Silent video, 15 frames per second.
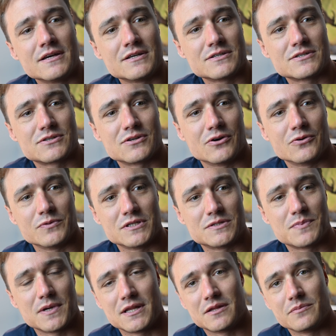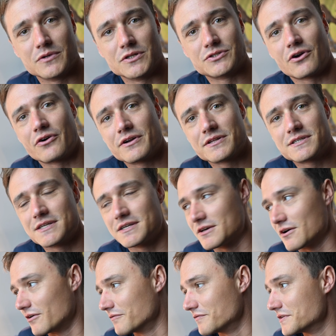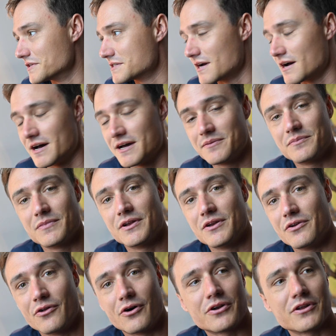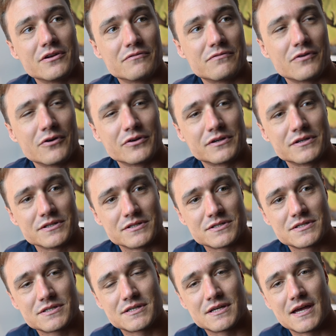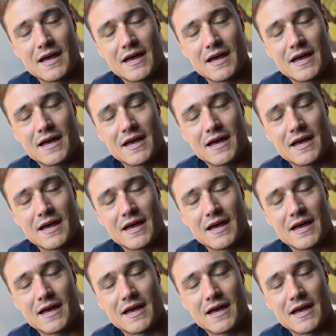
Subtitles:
So we spend the majority of the time not in focus,